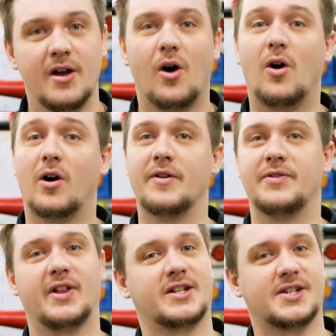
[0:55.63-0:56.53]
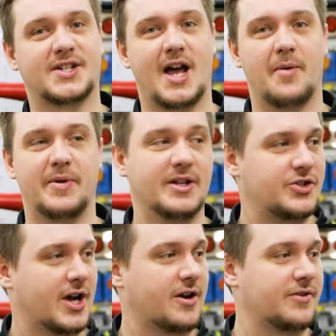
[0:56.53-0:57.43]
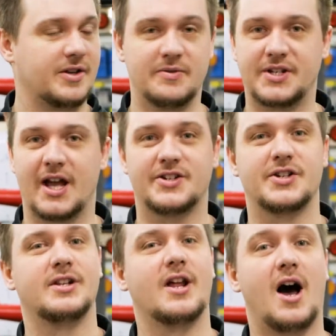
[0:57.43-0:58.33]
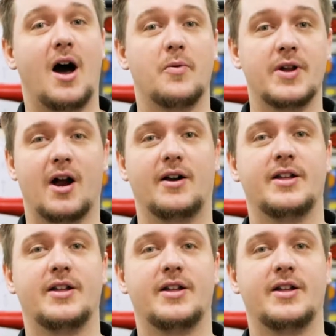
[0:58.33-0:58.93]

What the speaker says: or if you'd like to stop in, check out the new section, we are